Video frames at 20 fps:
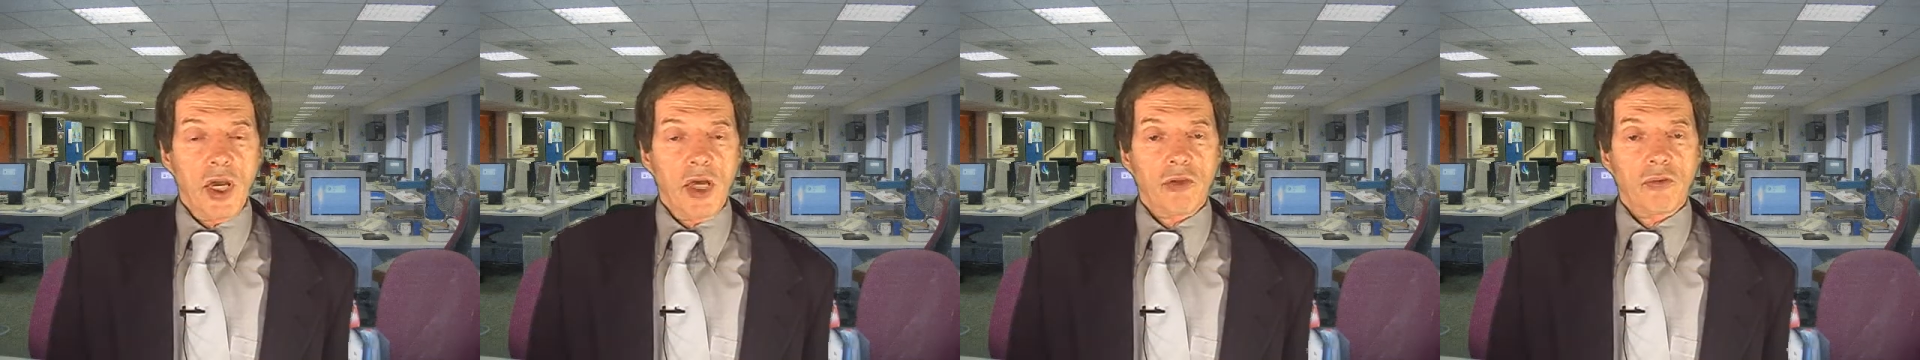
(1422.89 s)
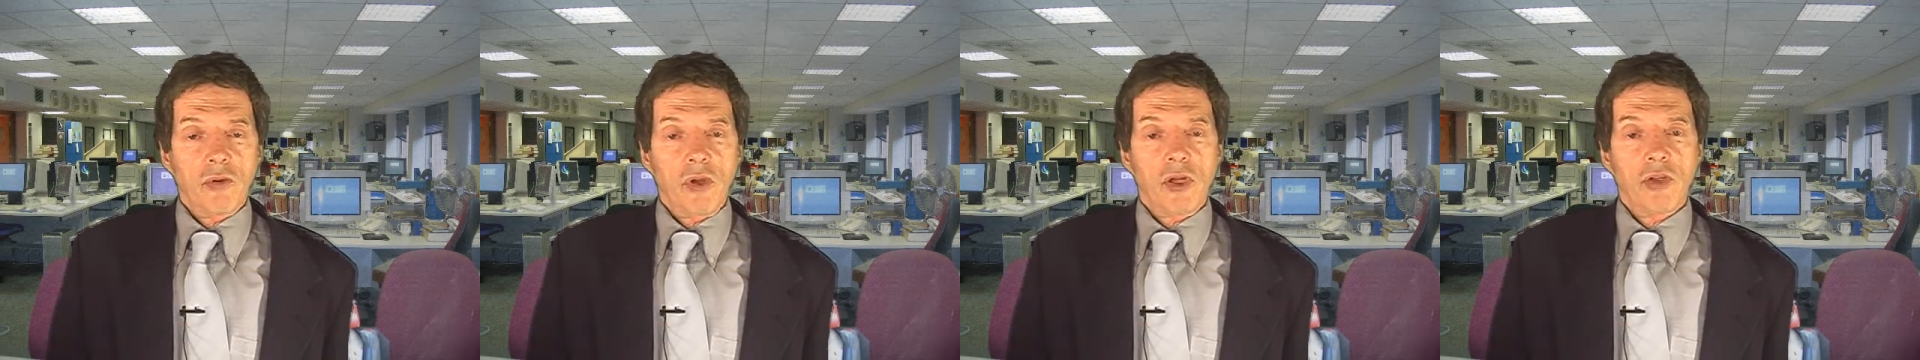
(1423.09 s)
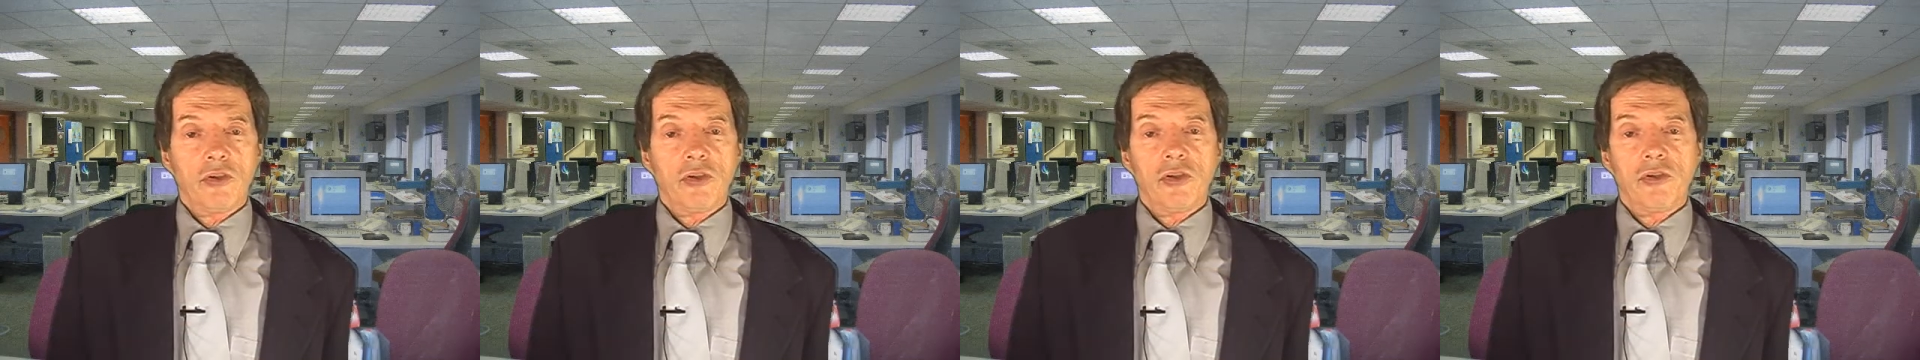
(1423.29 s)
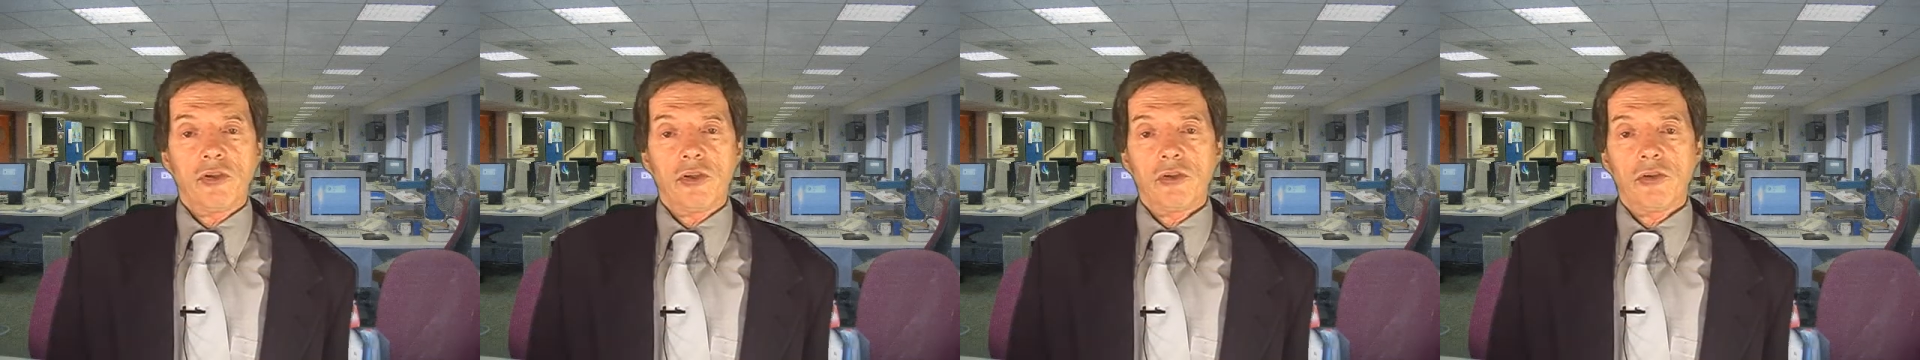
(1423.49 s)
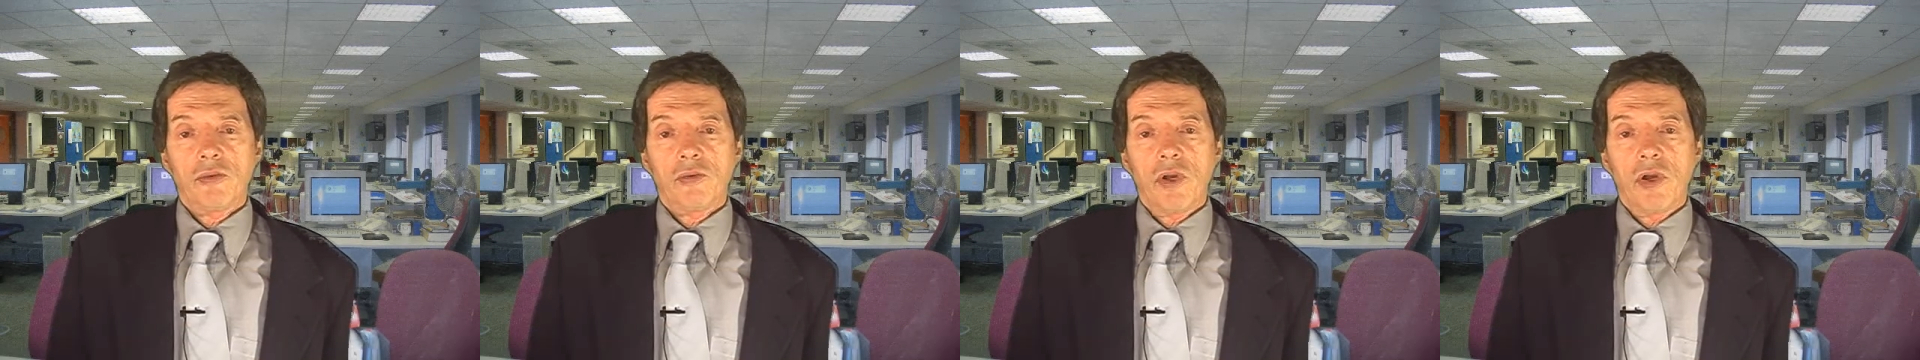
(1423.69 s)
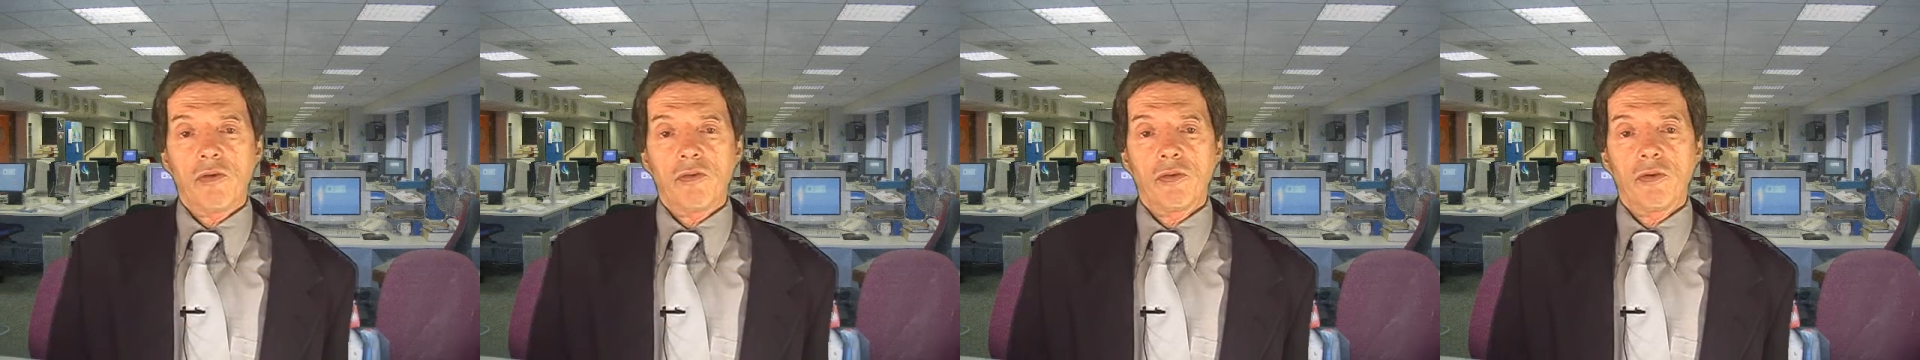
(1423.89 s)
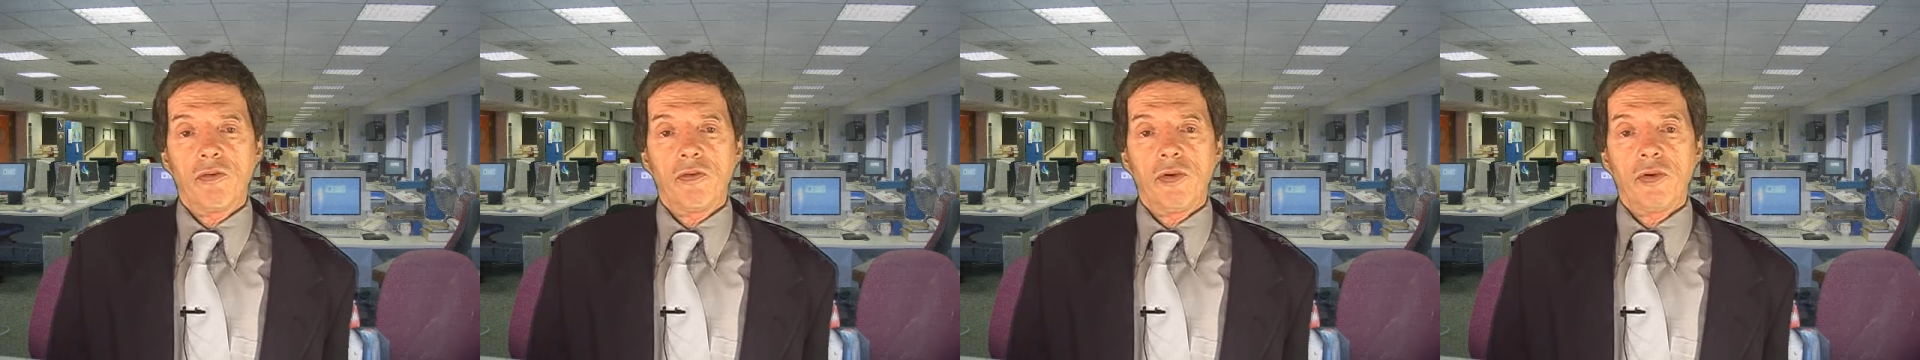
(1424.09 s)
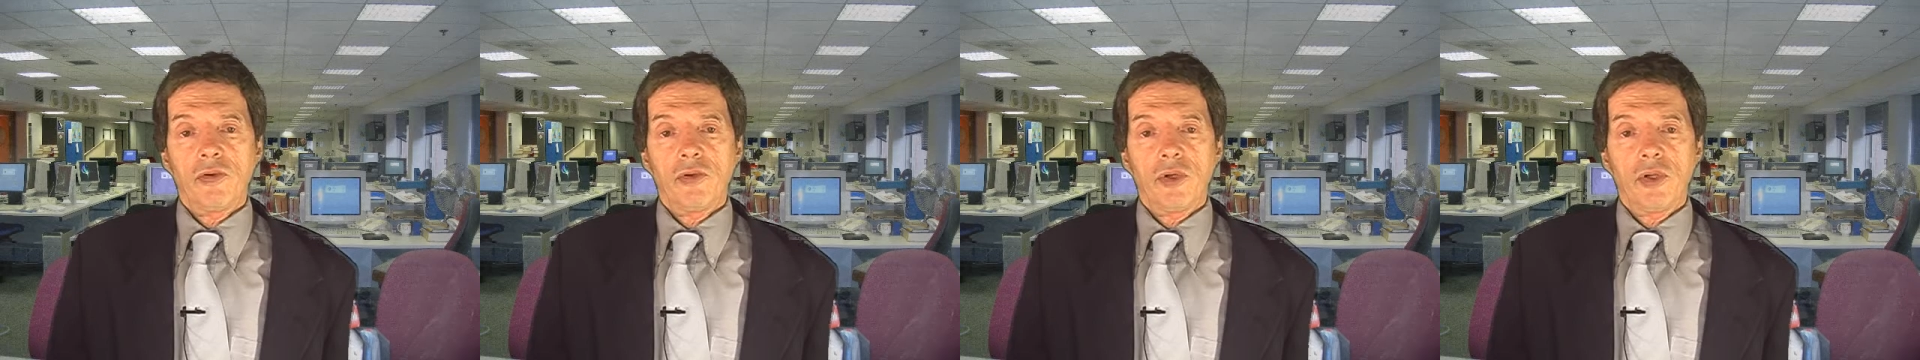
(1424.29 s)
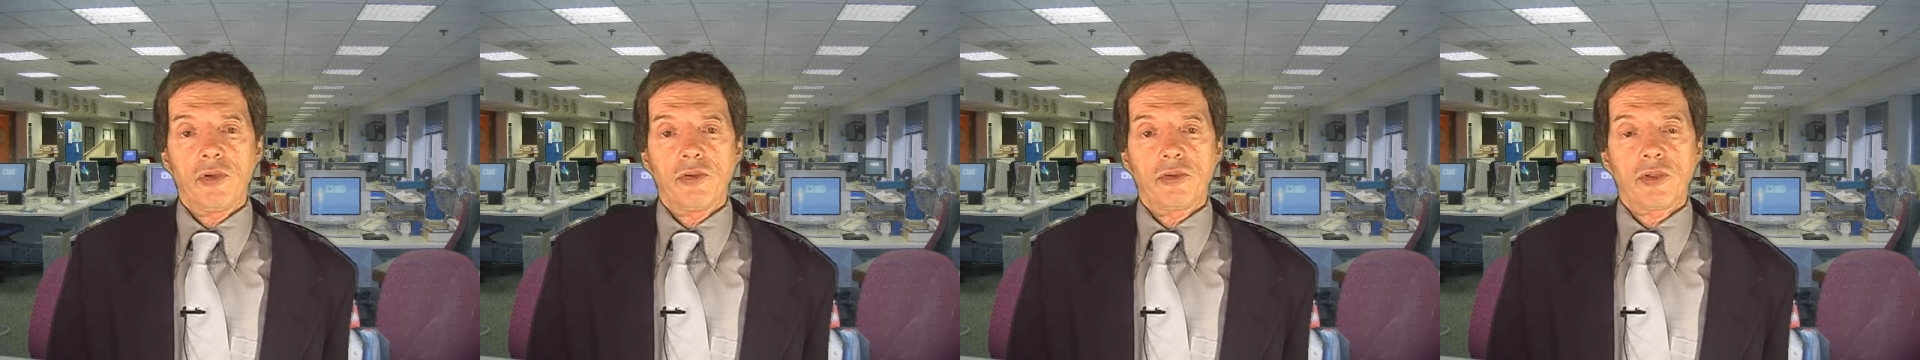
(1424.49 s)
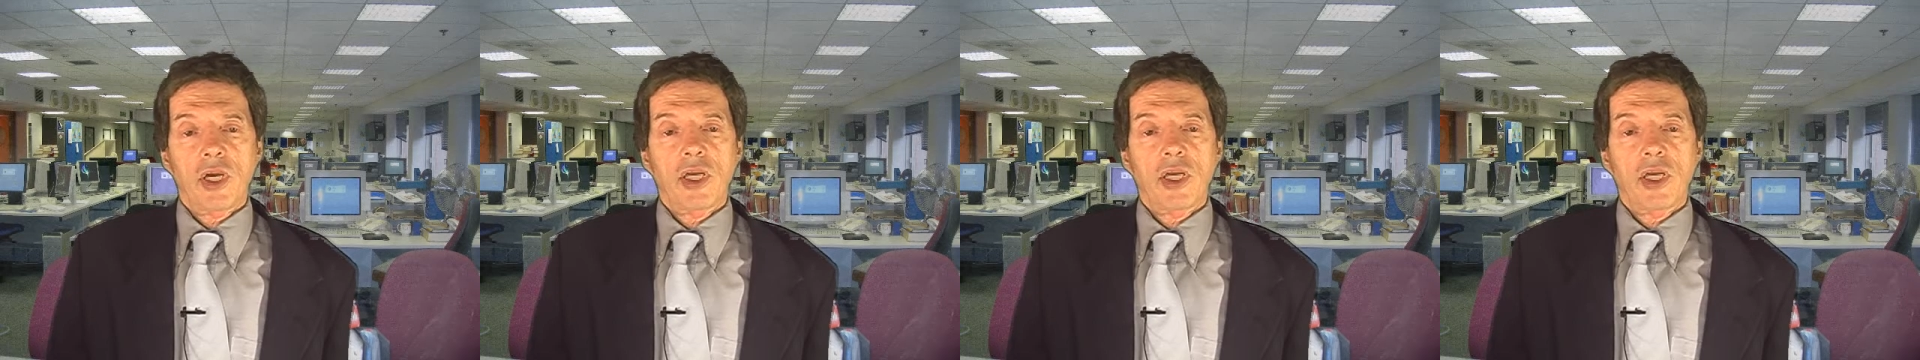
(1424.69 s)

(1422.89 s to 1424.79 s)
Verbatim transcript: as well as his history of refusing his